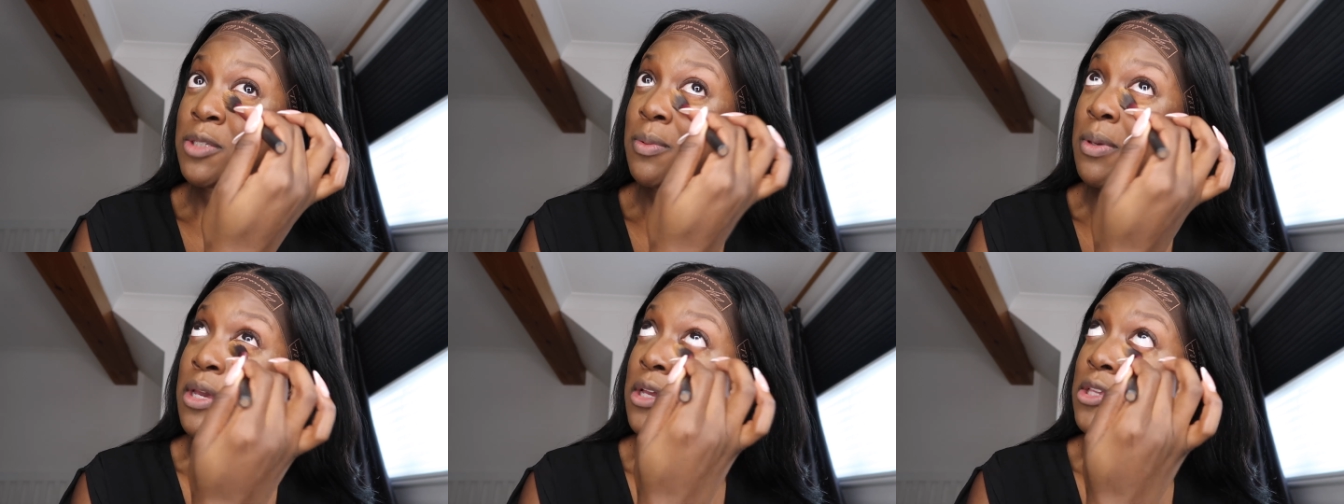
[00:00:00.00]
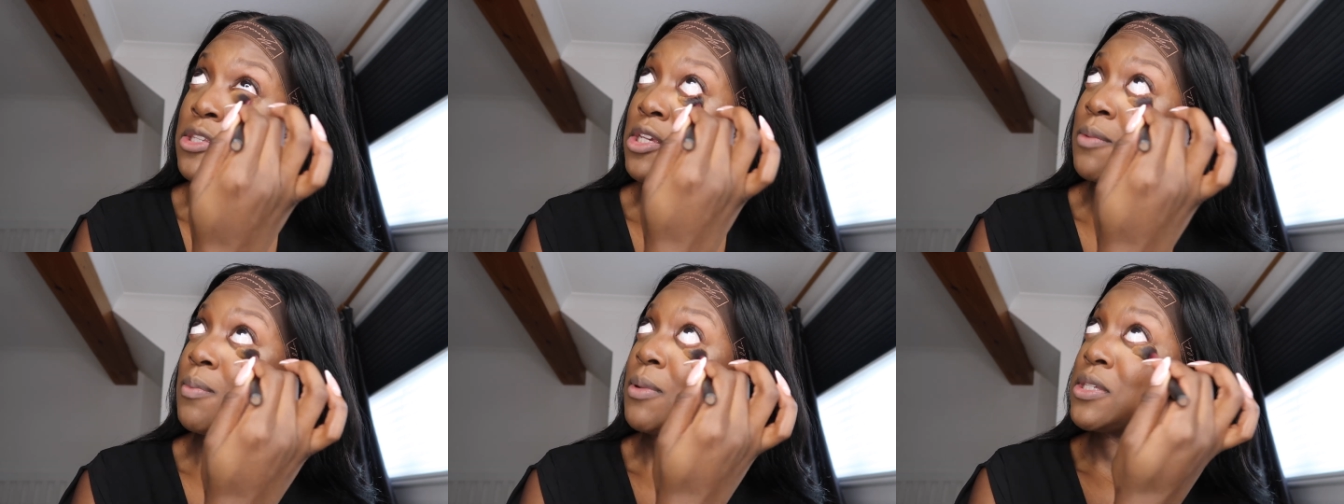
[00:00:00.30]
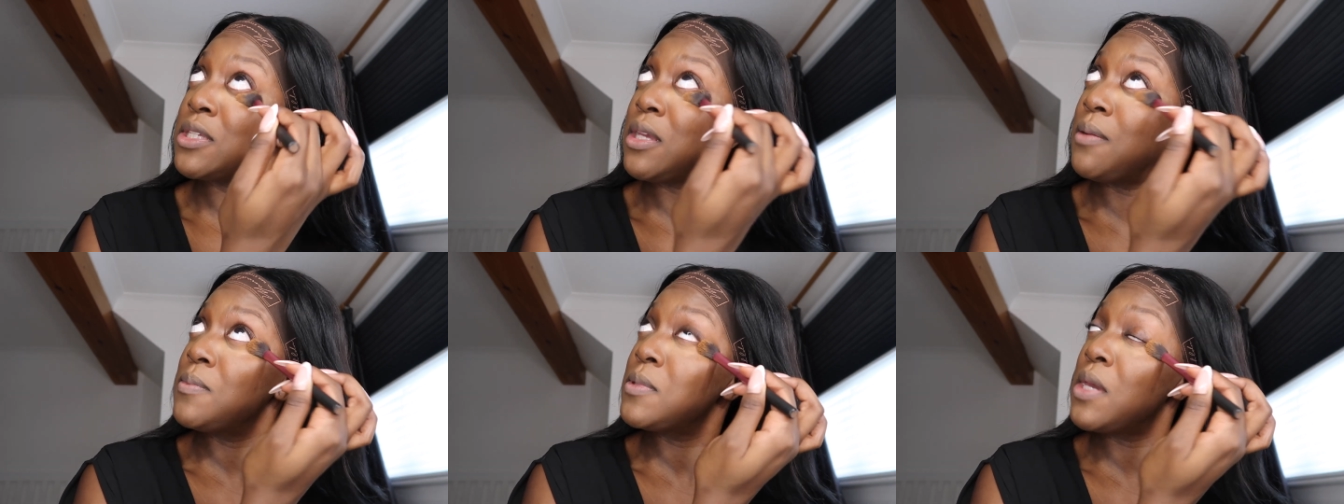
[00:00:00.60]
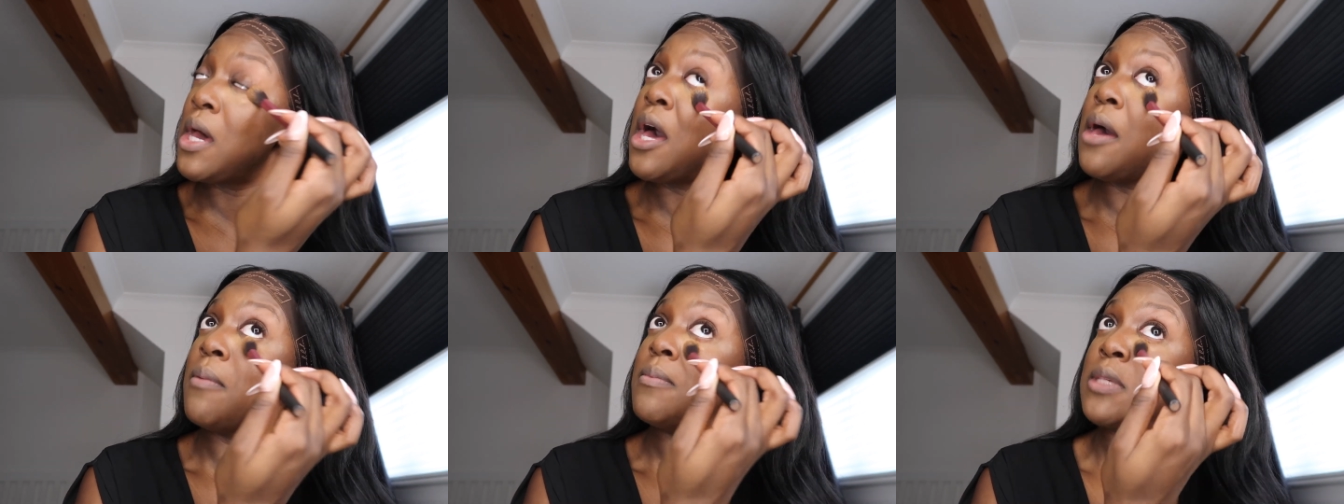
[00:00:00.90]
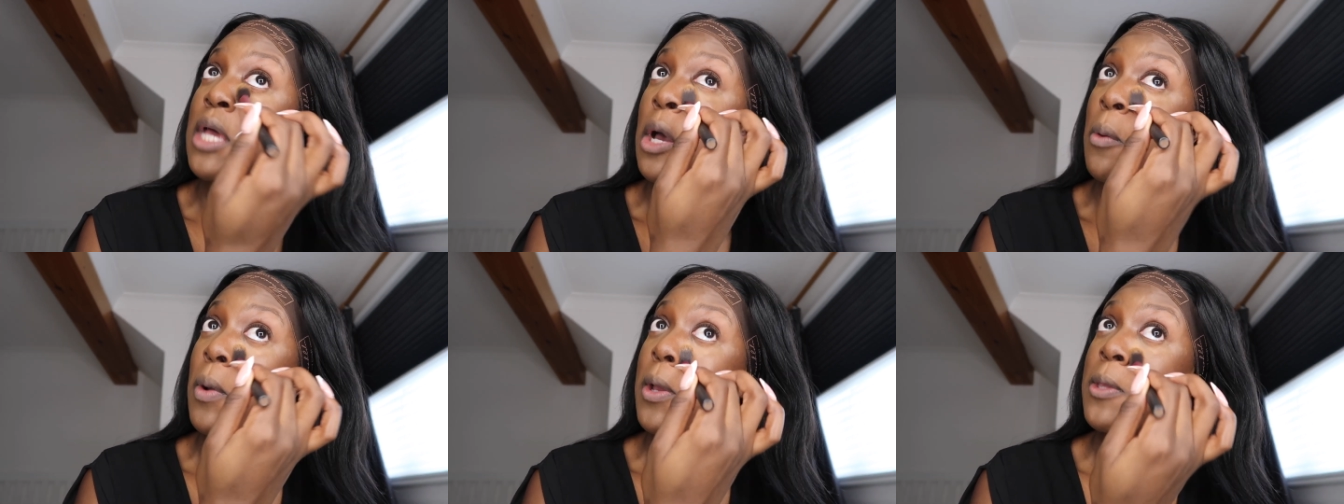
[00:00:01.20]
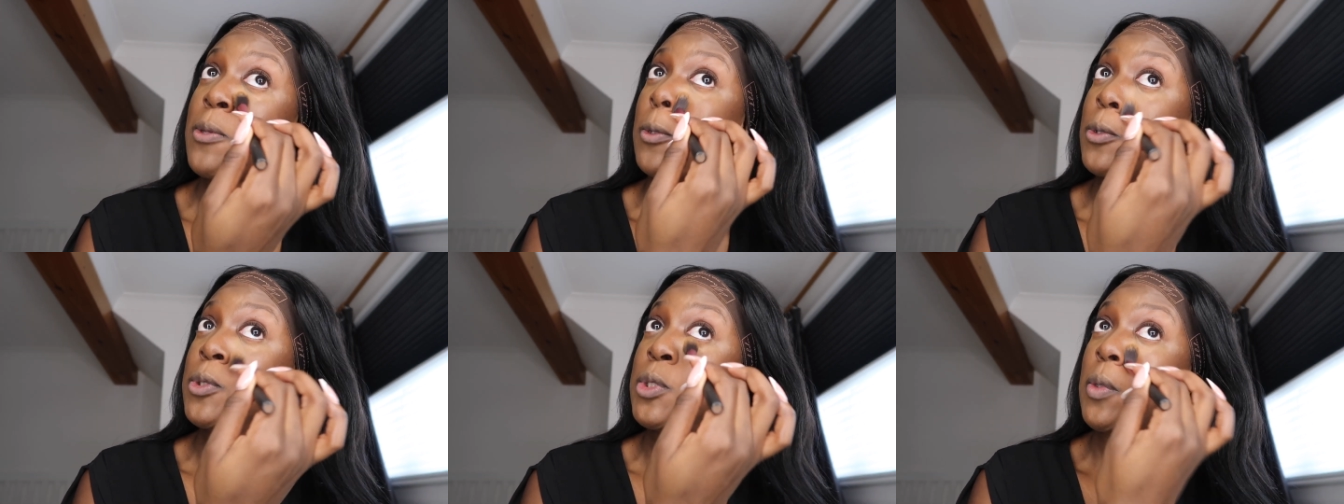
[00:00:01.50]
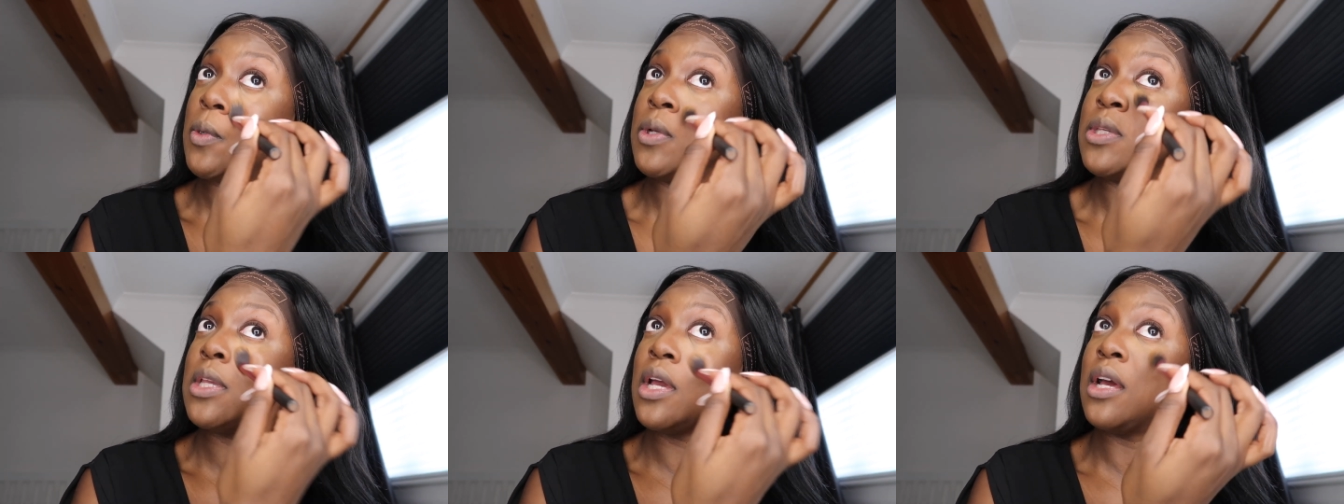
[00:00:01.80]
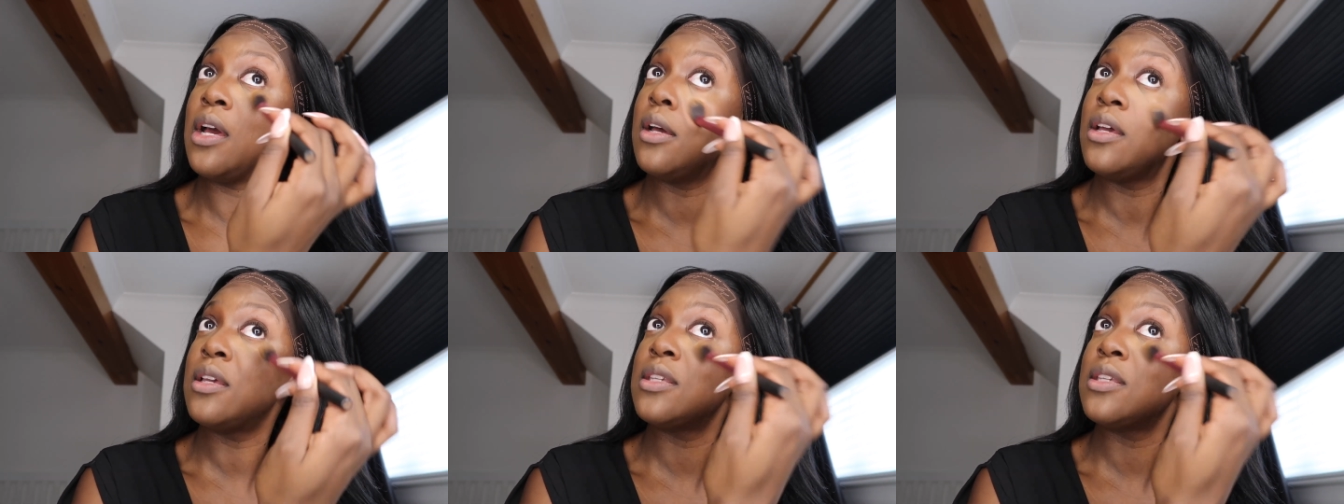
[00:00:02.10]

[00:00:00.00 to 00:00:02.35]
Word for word: was speaking to, but sometimes like when you're doing